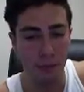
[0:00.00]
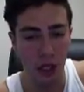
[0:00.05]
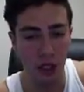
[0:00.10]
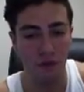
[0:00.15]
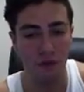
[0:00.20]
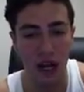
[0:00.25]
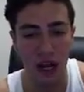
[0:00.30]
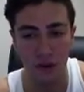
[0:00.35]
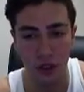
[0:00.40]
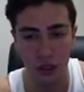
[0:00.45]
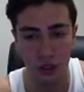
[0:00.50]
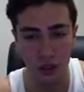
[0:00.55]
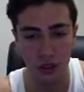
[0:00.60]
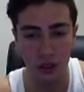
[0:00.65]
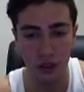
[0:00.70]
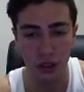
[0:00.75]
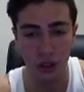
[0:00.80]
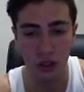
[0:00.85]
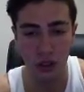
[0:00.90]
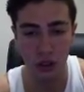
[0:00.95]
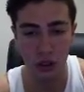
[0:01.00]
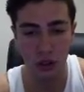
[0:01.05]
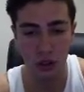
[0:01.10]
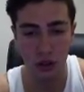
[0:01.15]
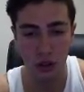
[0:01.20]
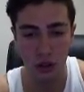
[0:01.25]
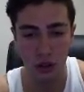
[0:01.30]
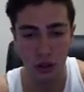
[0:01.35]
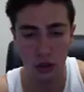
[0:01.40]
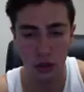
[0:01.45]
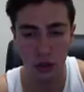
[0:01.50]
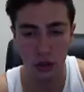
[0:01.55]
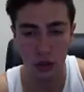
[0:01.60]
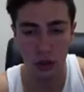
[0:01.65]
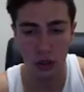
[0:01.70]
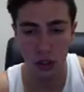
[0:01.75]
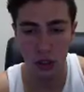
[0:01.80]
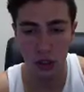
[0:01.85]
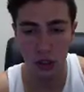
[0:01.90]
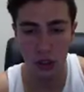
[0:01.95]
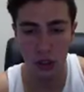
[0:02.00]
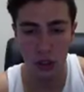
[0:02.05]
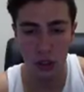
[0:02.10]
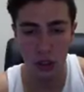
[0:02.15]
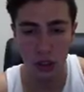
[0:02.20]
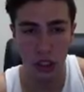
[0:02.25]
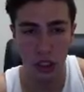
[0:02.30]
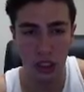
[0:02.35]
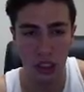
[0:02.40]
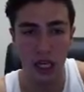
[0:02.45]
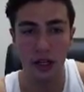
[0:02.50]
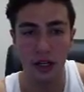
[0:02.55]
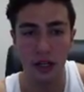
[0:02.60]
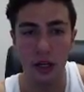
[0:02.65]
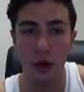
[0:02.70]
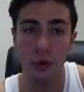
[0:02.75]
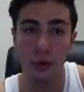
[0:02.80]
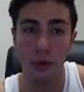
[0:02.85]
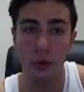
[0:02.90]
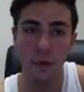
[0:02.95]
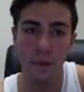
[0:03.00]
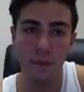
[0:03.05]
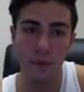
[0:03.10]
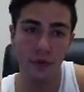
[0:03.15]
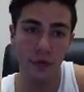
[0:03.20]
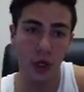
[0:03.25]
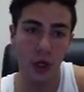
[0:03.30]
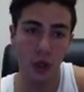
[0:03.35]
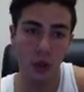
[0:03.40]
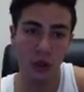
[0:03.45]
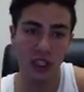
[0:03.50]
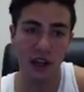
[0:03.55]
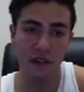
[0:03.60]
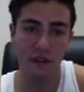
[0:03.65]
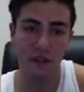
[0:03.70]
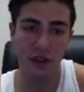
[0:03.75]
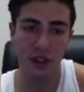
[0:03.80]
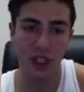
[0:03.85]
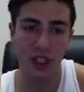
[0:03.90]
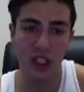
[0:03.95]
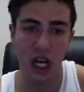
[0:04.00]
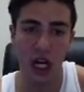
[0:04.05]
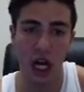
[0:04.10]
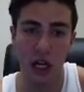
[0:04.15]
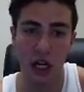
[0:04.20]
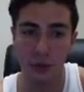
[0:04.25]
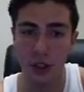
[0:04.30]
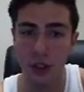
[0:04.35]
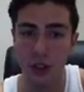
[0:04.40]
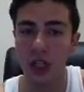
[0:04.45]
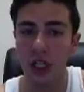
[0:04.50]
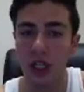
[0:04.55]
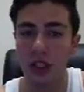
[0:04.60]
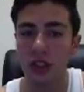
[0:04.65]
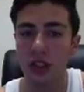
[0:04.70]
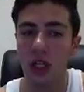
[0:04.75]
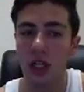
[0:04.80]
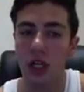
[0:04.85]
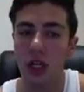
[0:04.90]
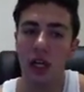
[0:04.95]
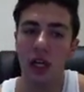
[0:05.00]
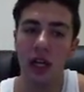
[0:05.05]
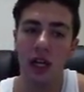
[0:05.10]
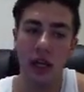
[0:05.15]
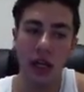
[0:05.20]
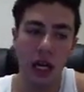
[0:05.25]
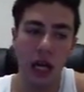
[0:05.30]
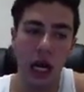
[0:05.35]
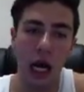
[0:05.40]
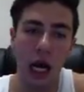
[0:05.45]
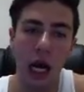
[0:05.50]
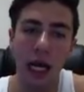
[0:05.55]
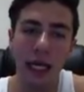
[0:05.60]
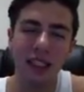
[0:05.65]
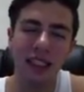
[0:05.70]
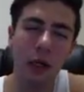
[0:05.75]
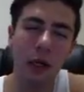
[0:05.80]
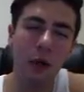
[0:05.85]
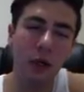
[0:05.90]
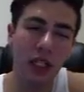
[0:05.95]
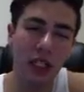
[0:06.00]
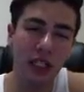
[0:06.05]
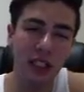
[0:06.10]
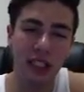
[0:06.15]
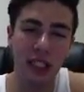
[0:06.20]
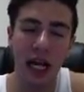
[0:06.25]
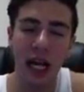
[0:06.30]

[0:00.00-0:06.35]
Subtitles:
500s. Because I know those definitely shot up too. Because I guess would you